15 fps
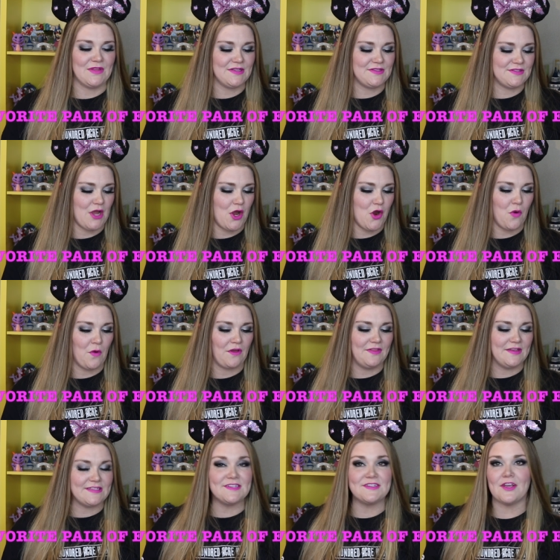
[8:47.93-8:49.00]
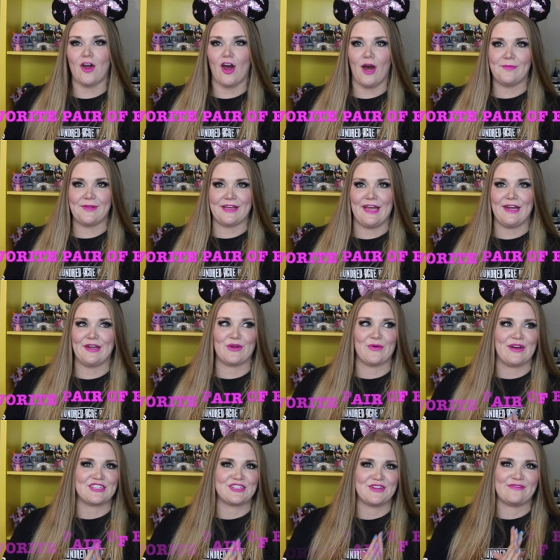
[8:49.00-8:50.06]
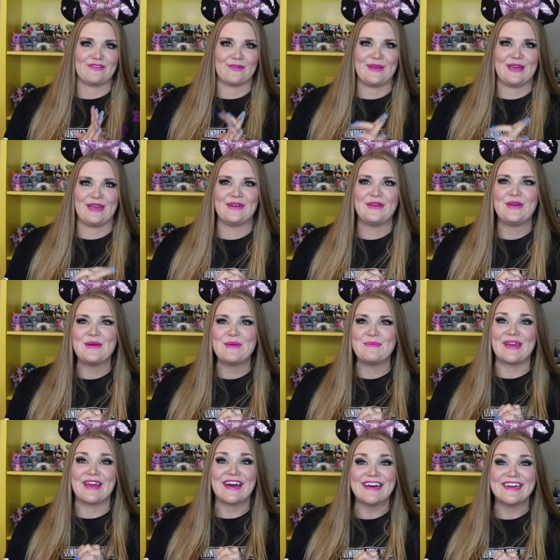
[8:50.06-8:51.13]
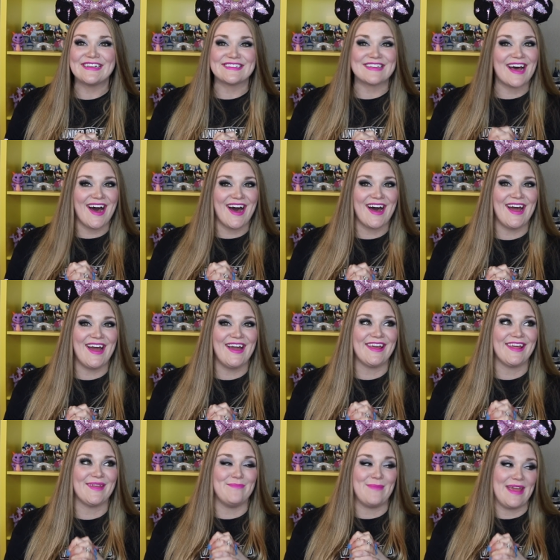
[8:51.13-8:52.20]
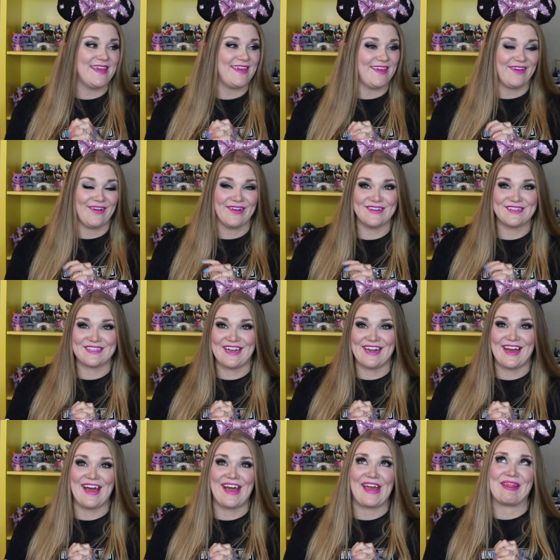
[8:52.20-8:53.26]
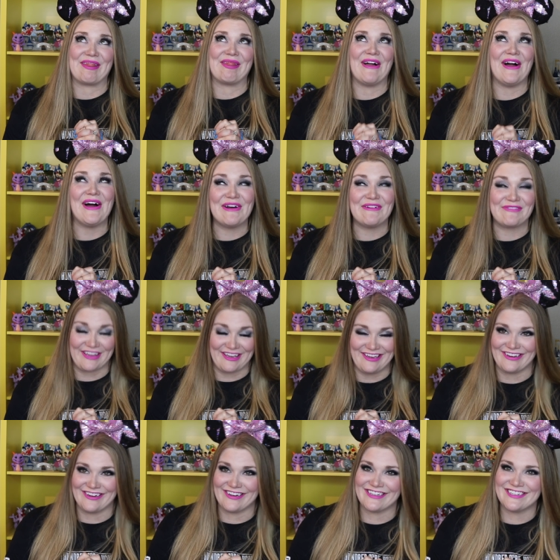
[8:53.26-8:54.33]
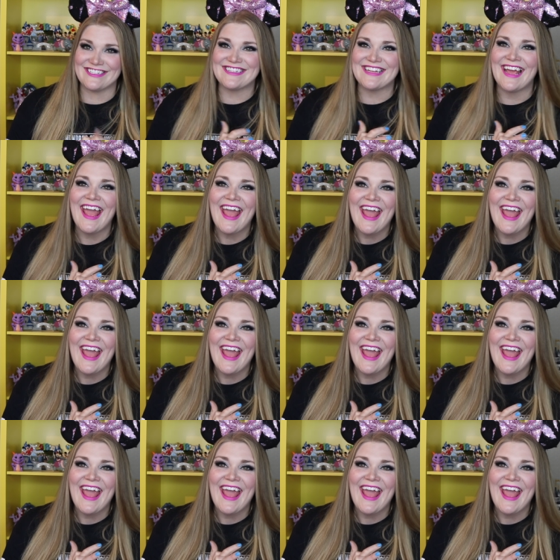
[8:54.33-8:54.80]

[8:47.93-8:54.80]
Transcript: So this is a complicated question for me because I make ears and I love ears.